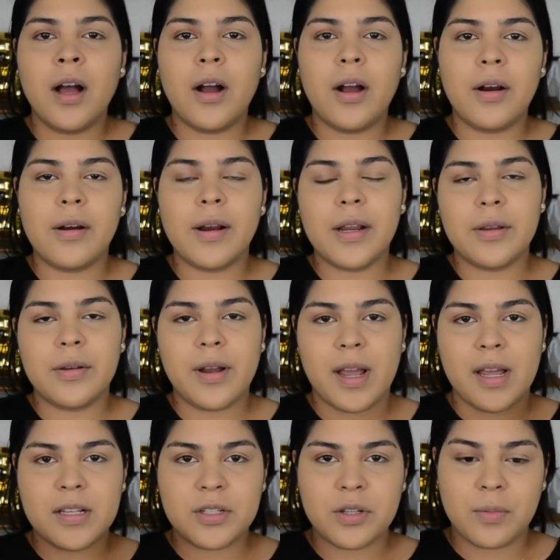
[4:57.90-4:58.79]
Alright you
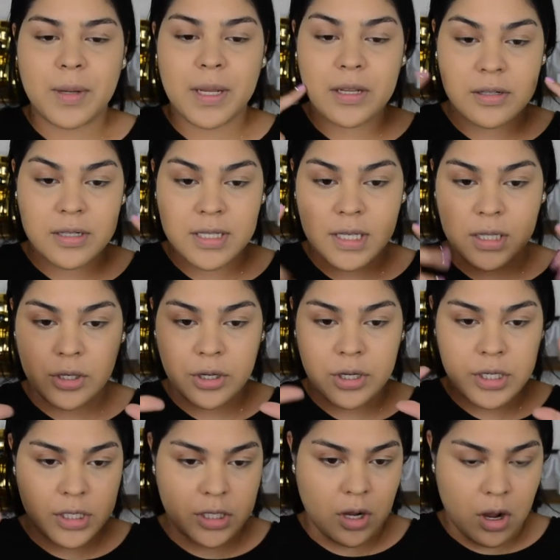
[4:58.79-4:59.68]
guys, so my concealer
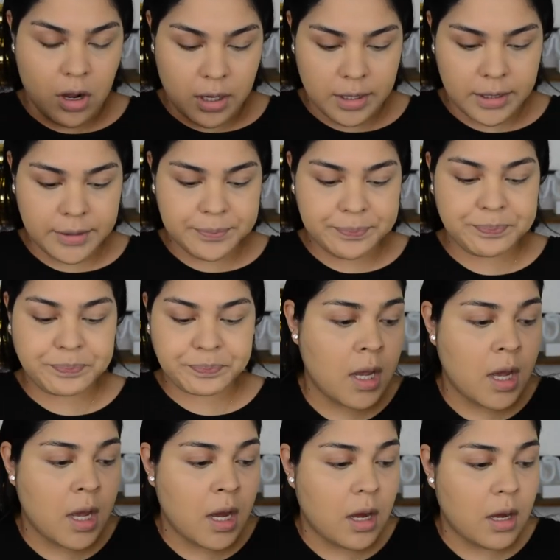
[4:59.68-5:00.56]
is on.
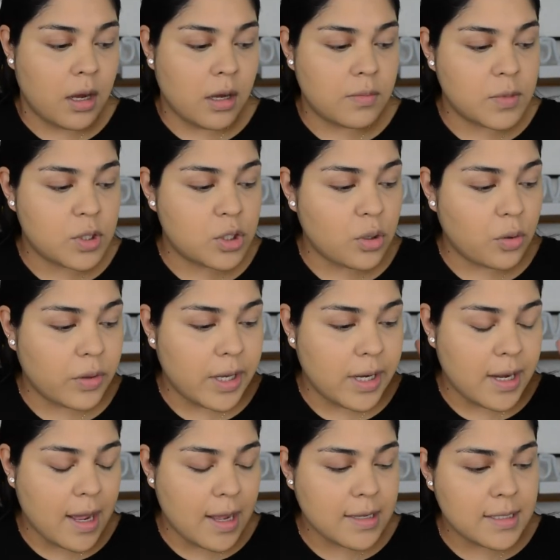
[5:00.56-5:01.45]
So the
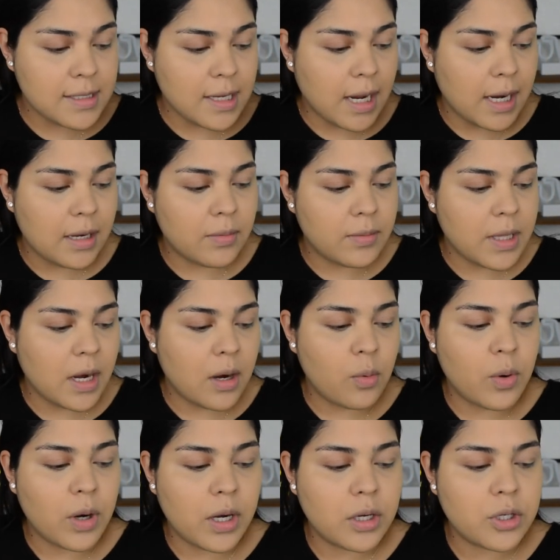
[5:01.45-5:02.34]
next item that I
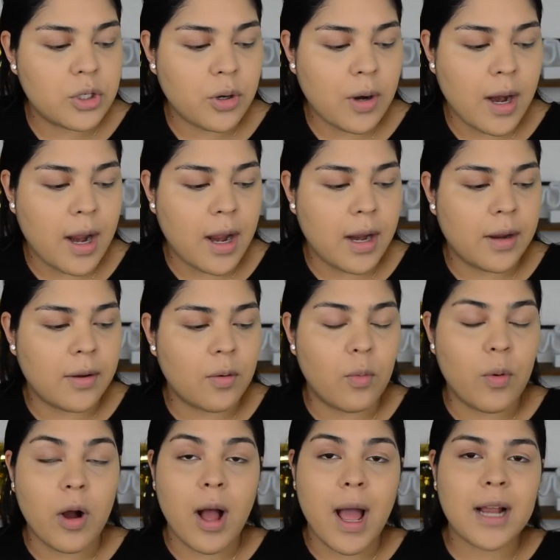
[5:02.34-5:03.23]
want to try,
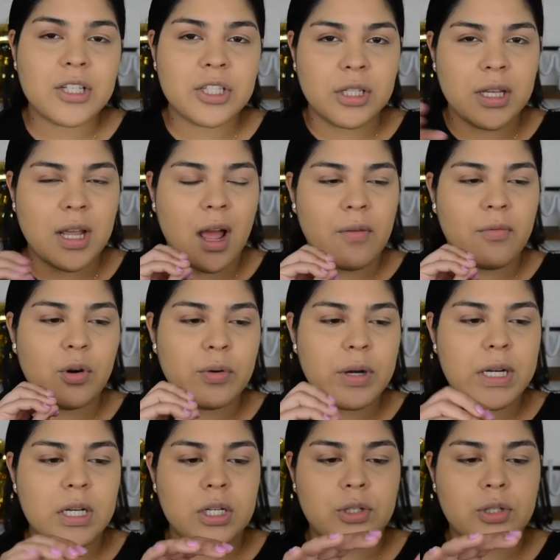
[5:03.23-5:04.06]
well actually I've already